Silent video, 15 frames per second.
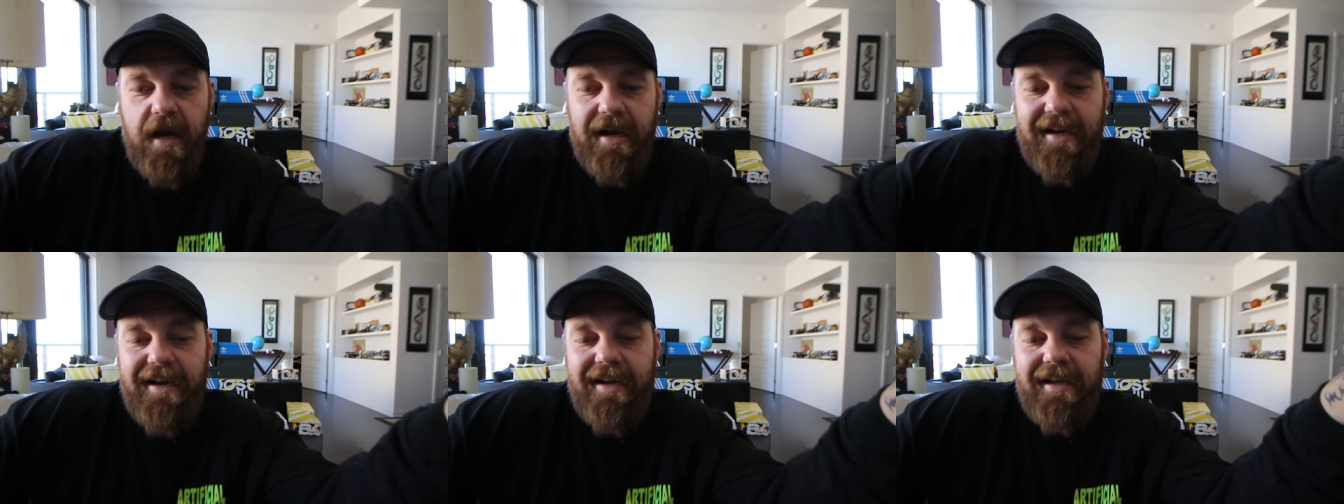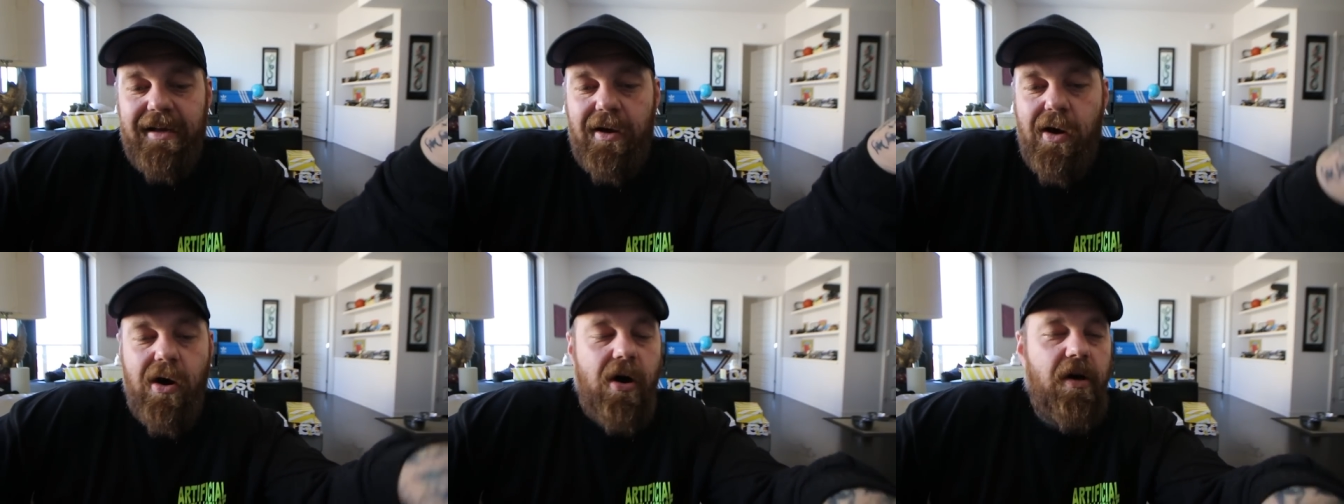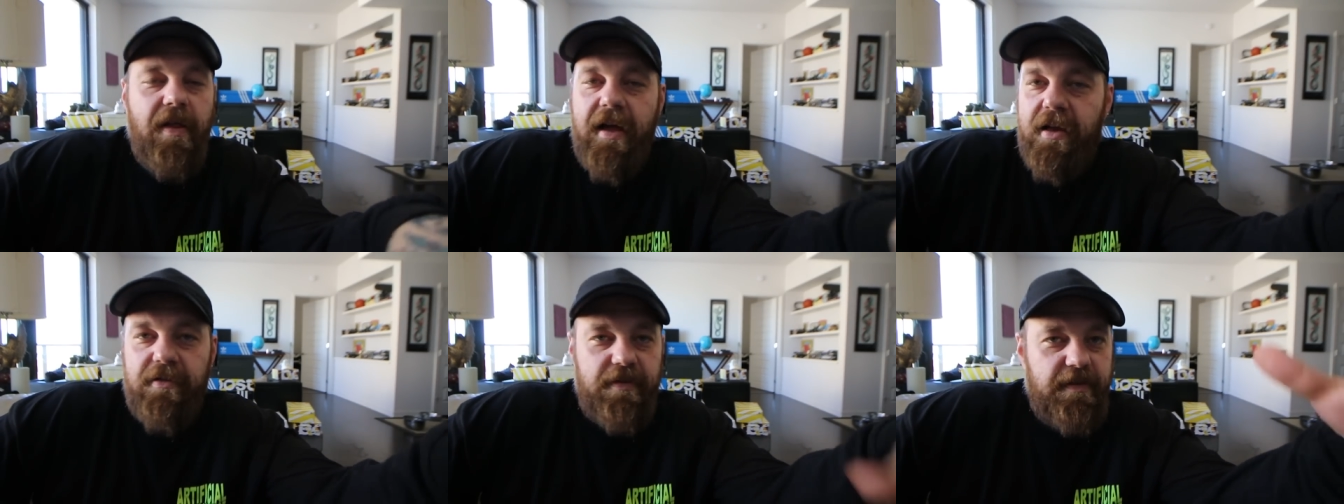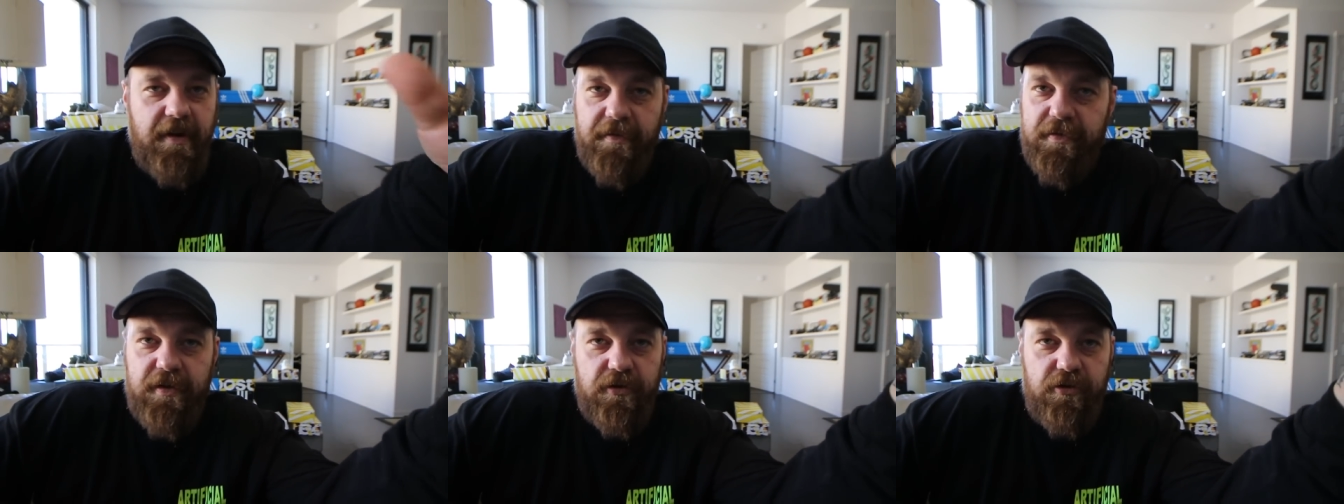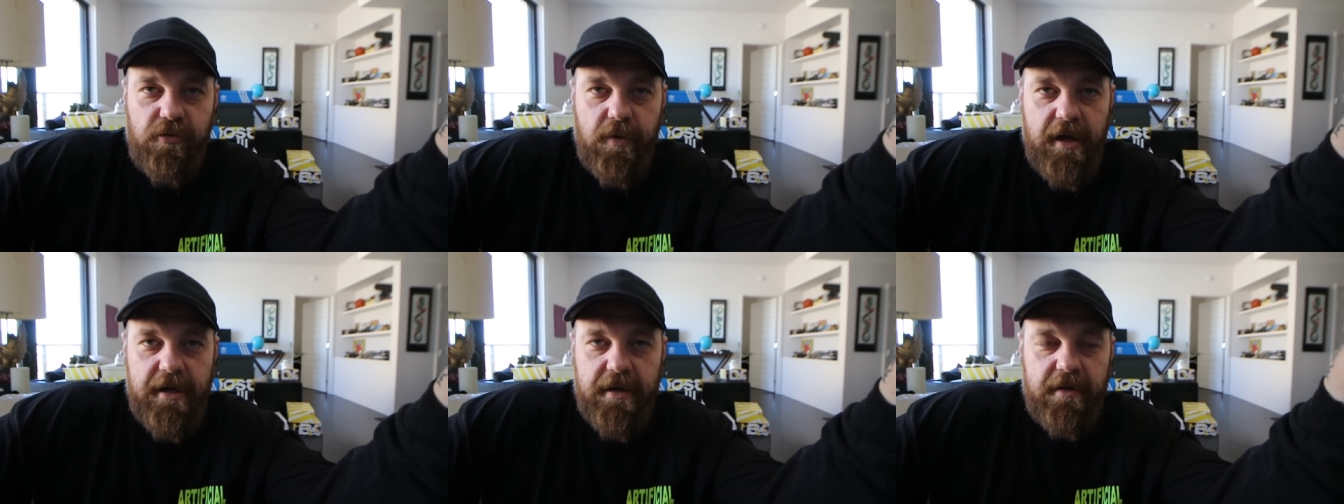and I got to get all that stuff
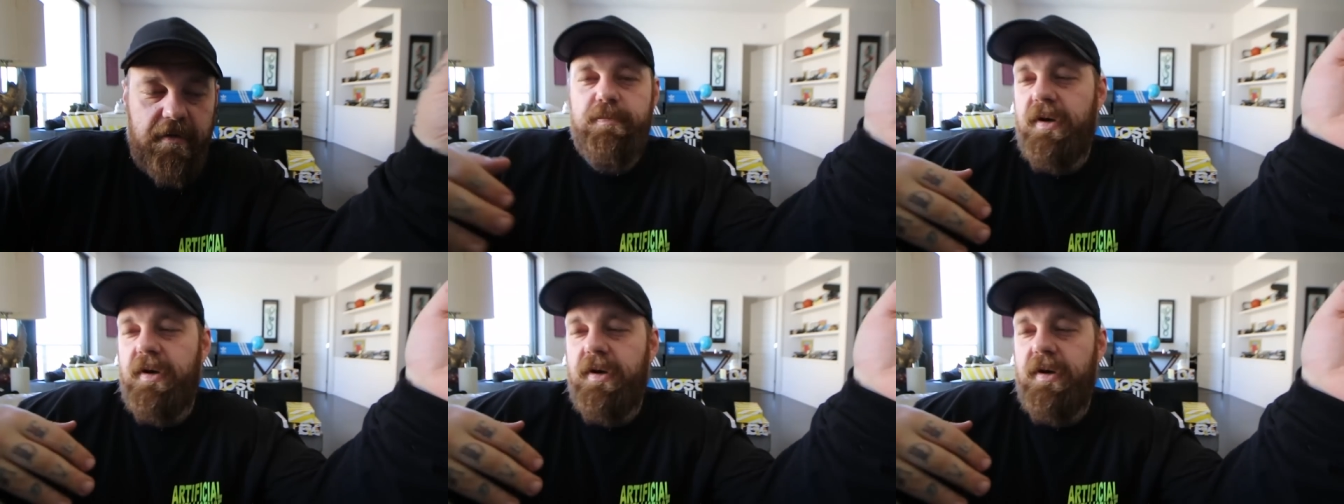situated.